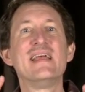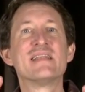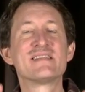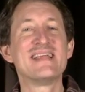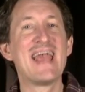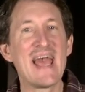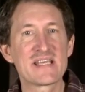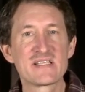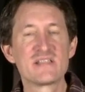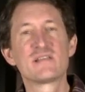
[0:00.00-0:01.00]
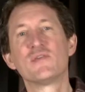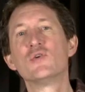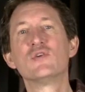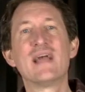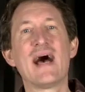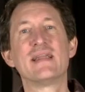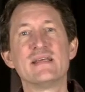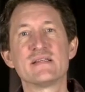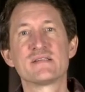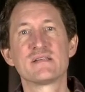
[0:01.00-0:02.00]
It's the essence of who God
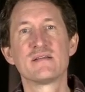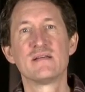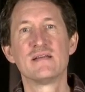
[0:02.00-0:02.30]
is.